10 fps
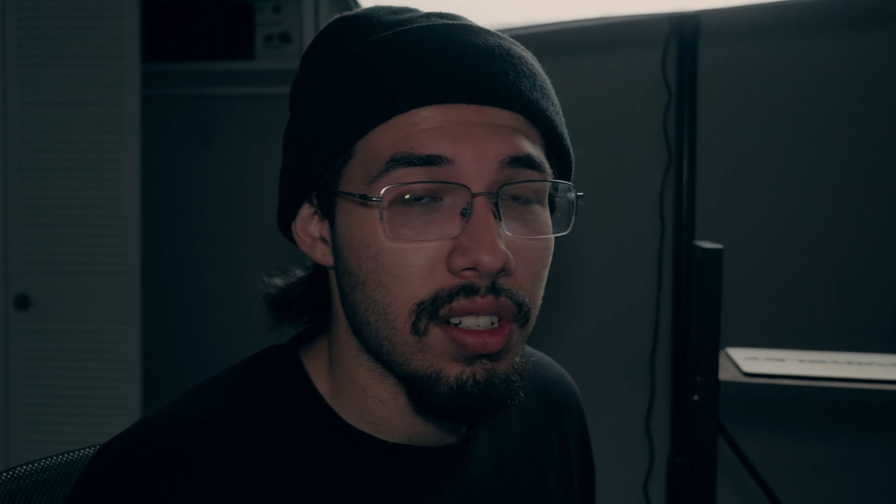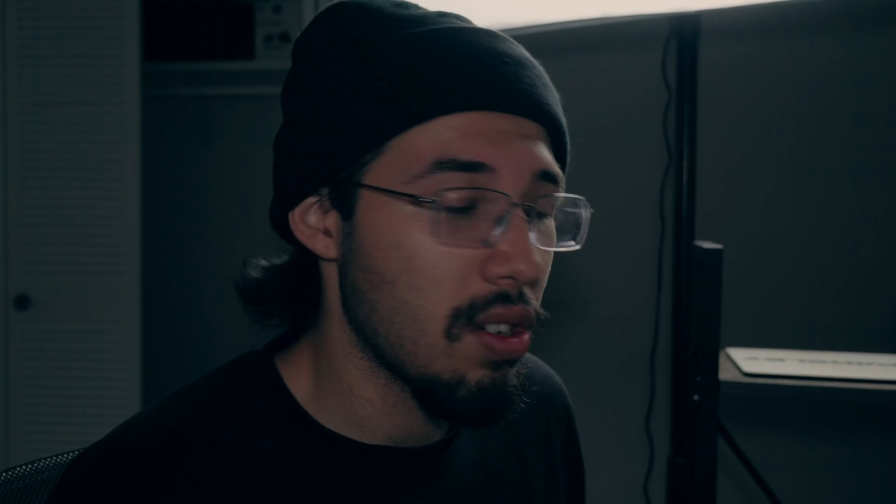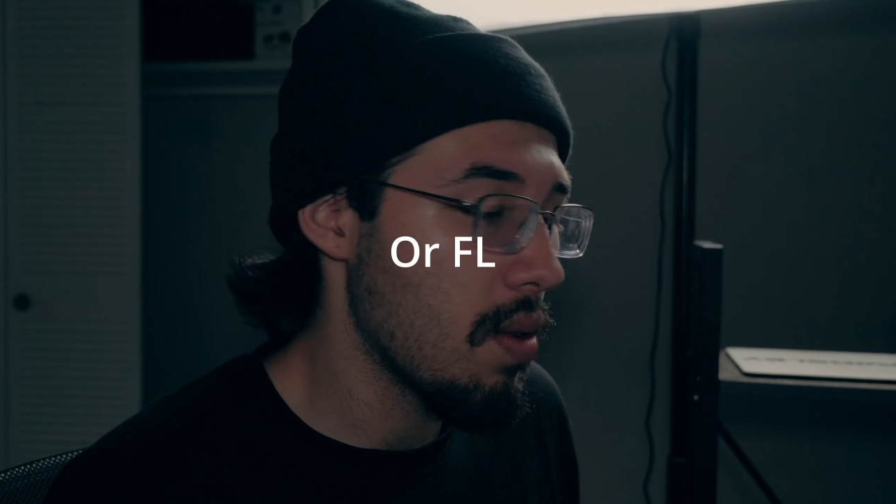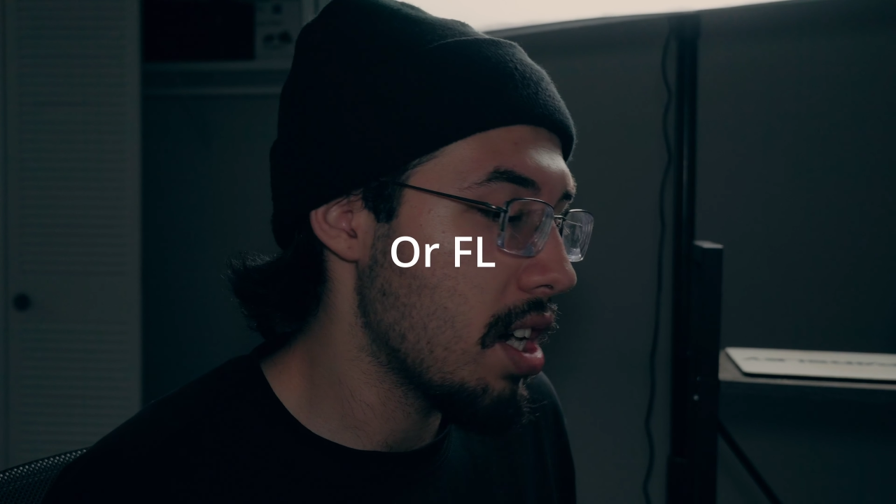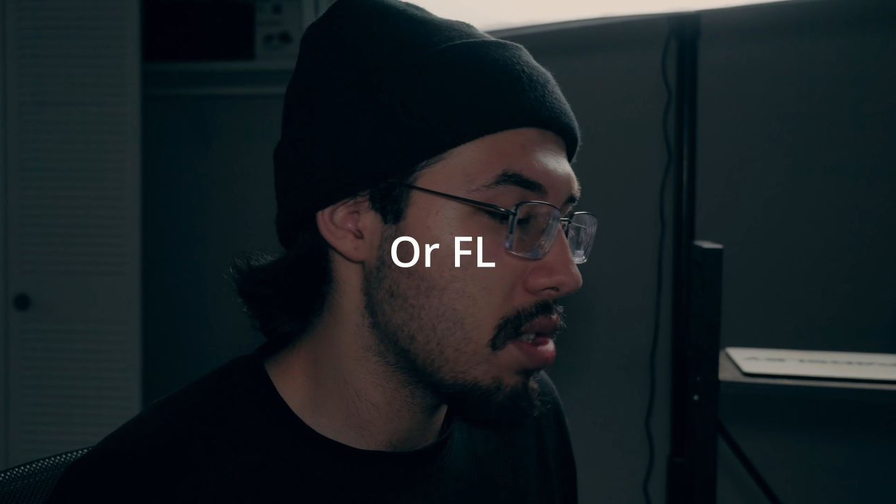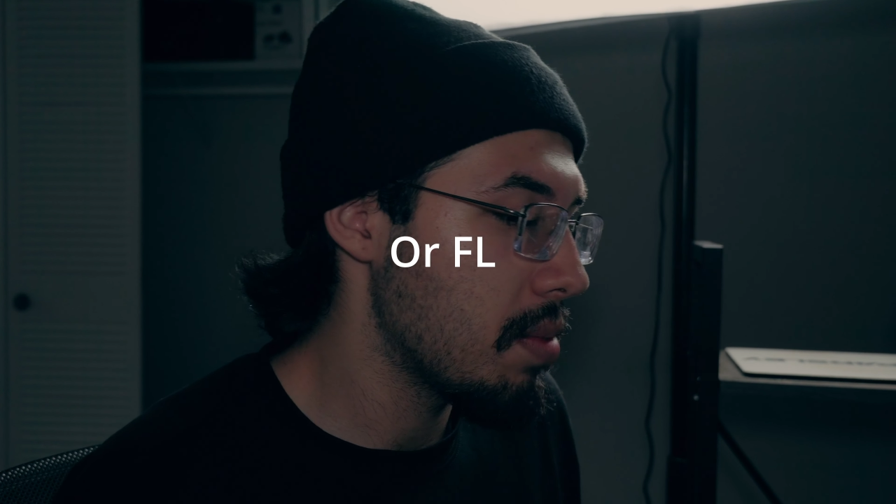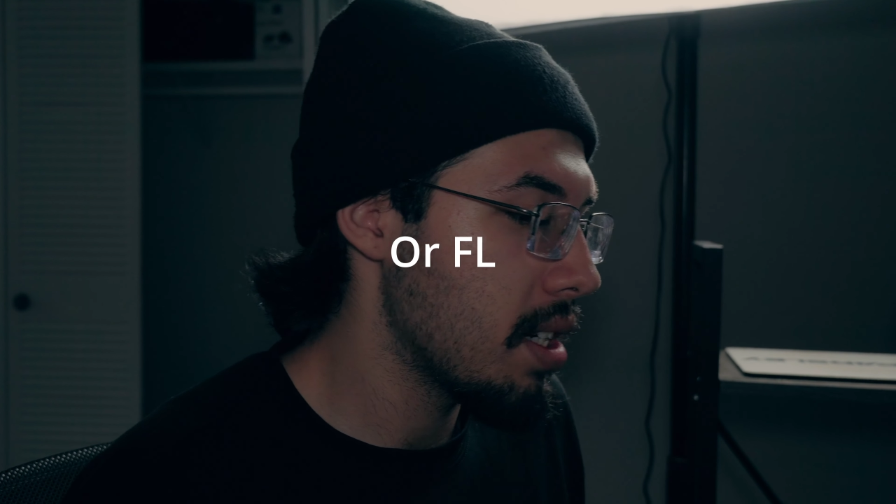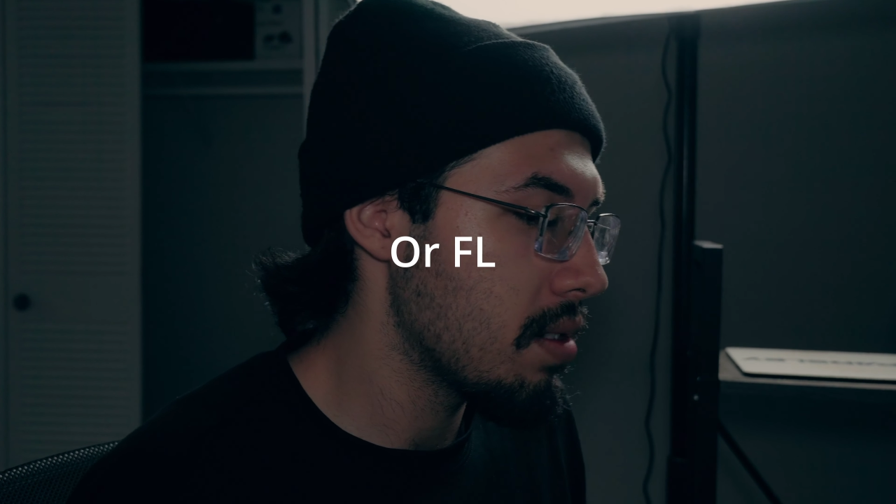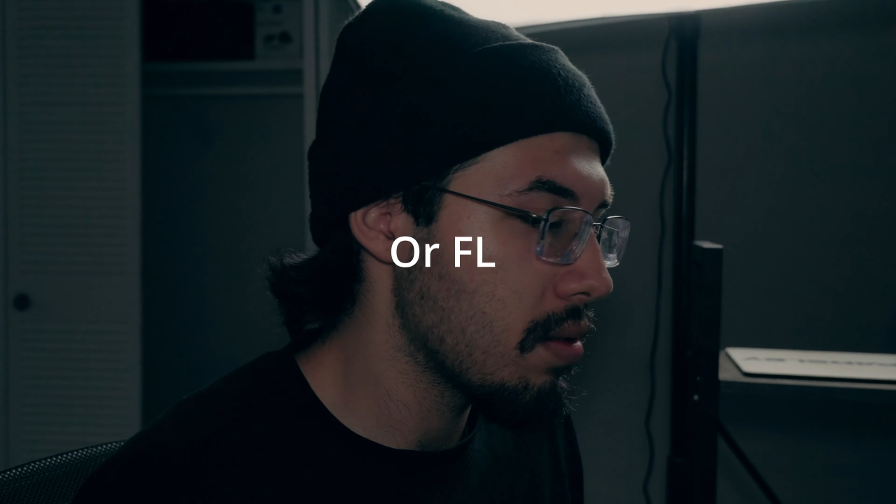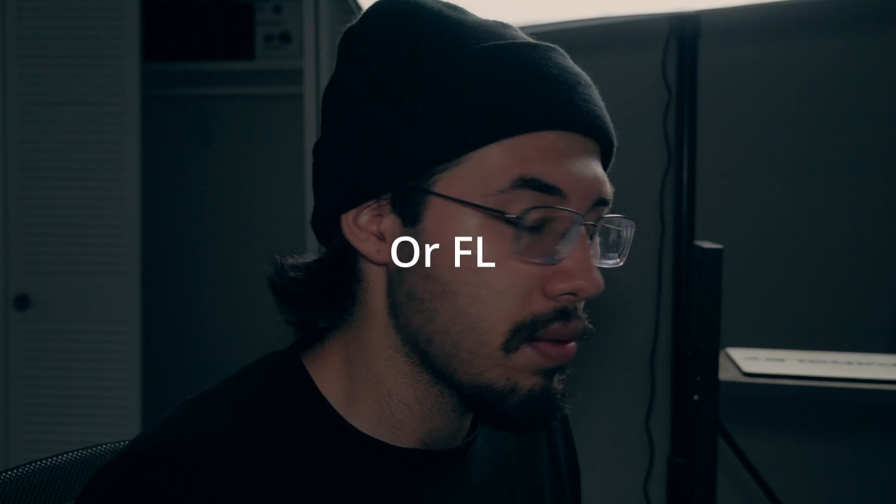or
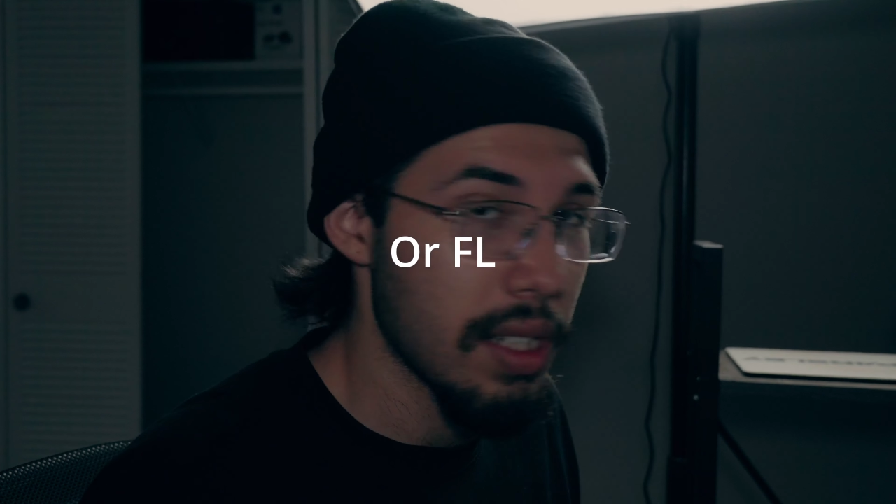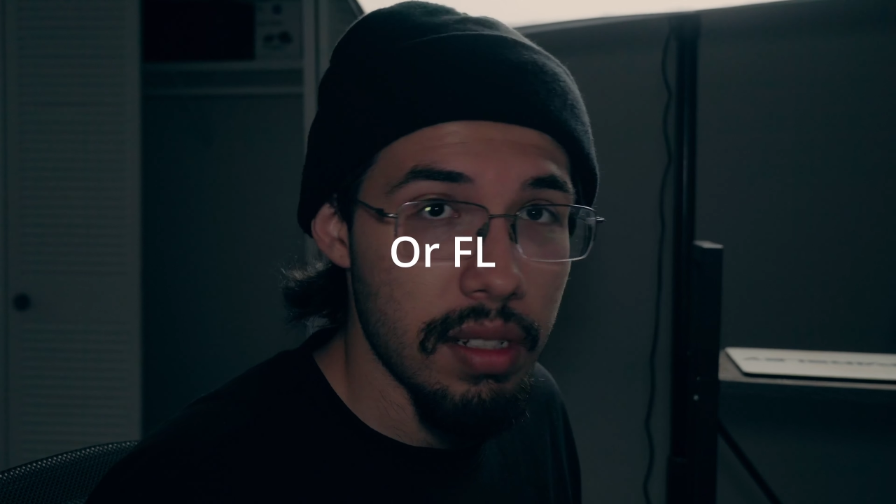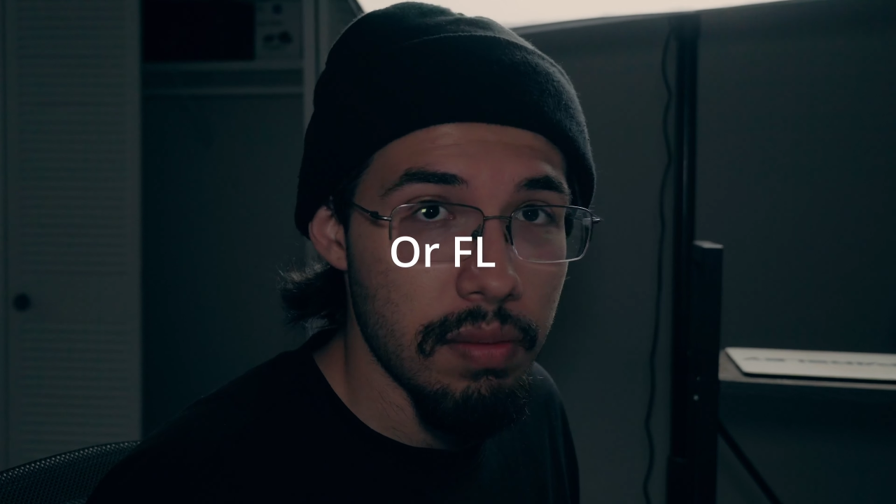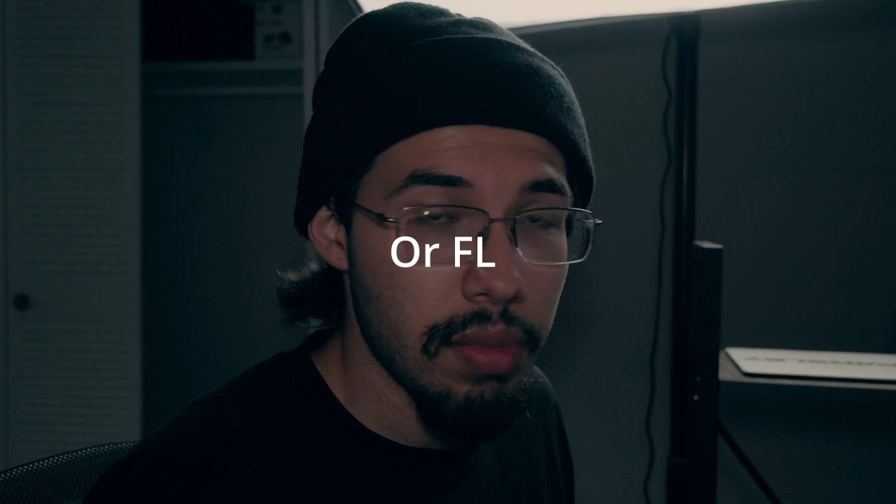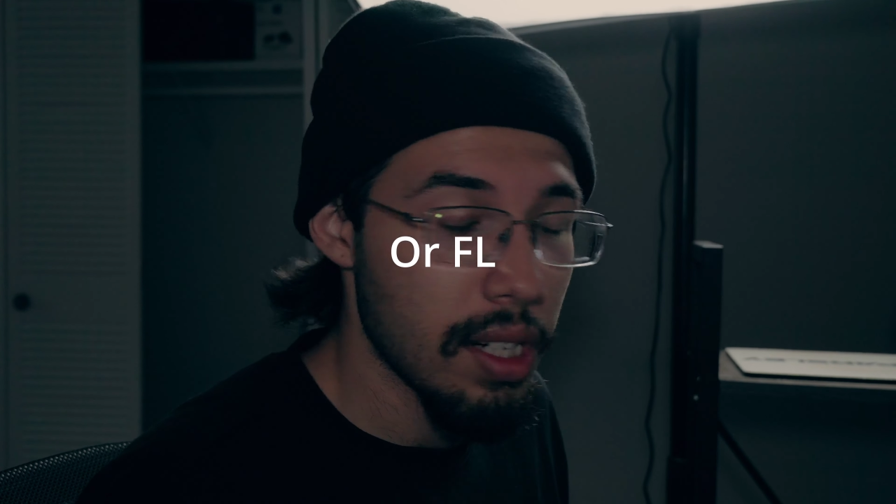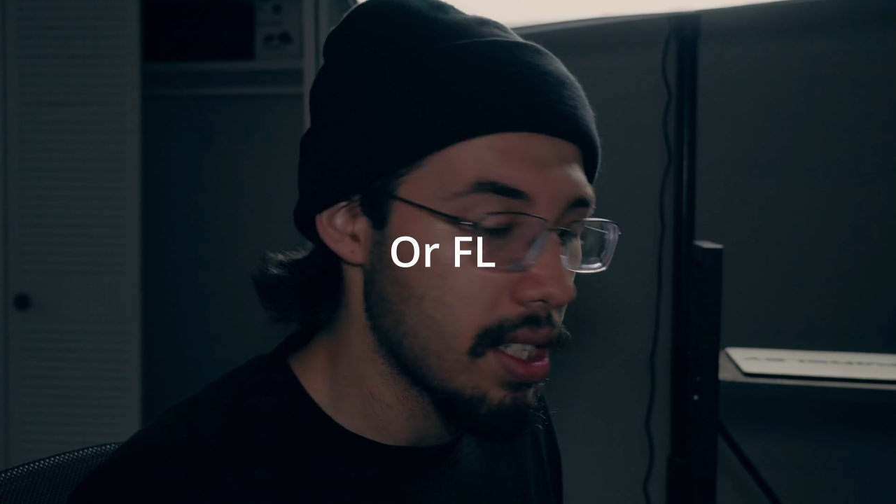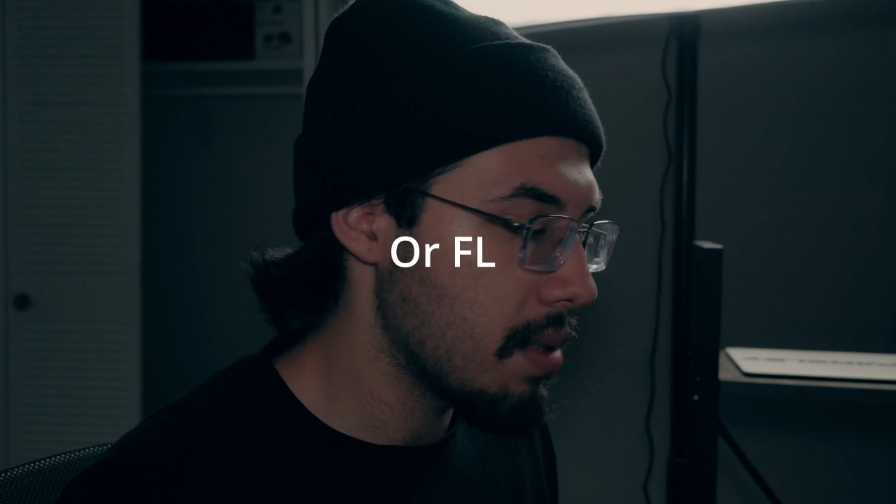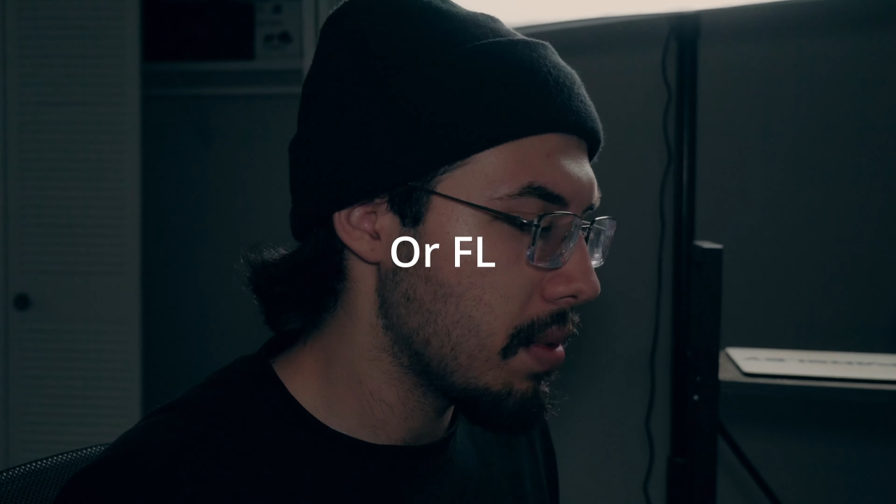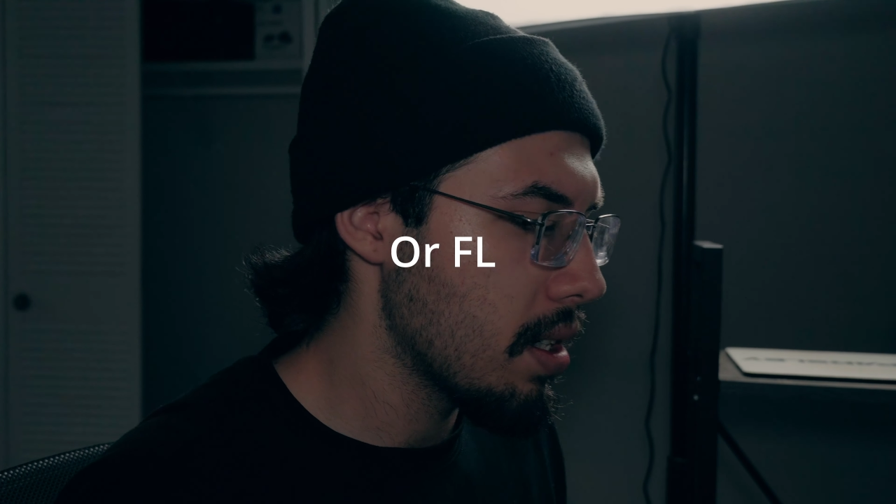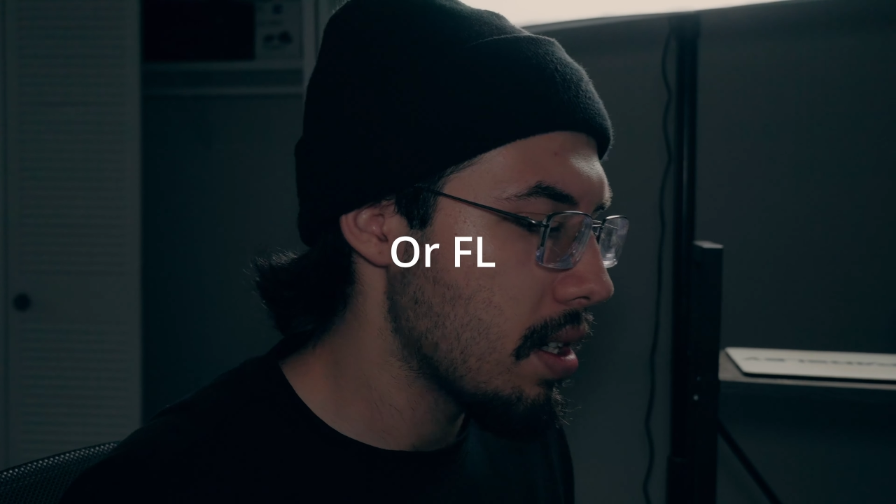GarageBand, which is pretty
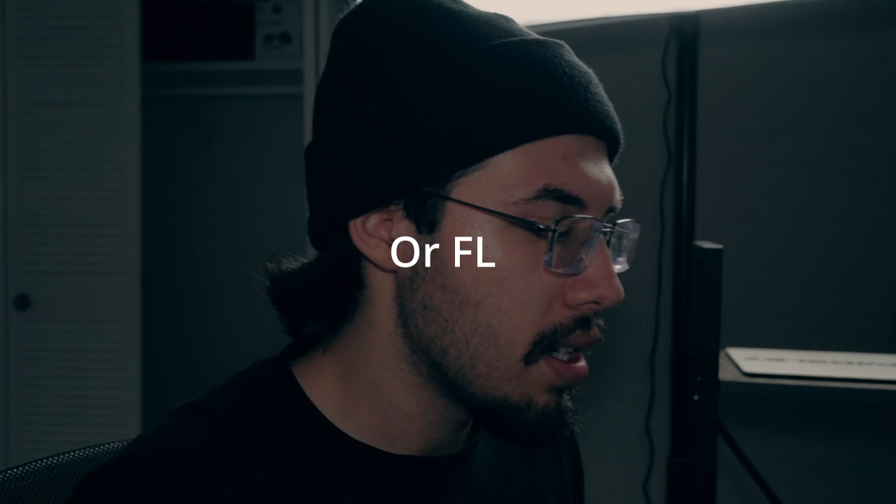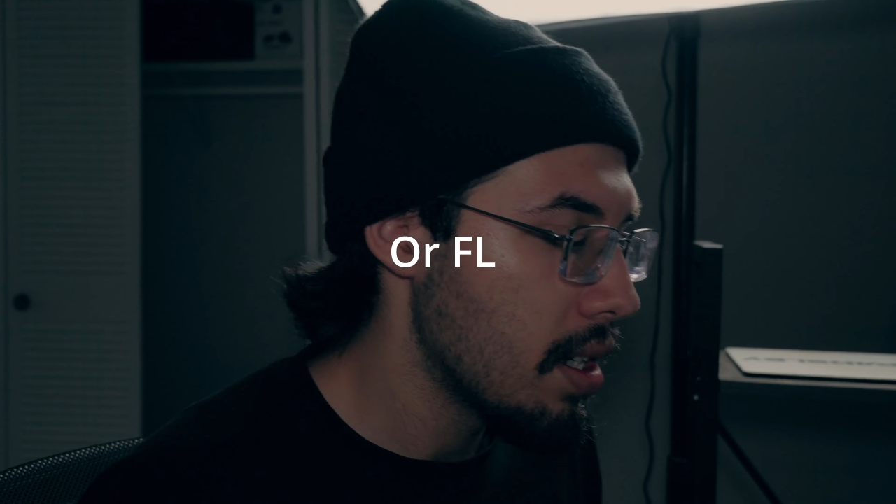similar.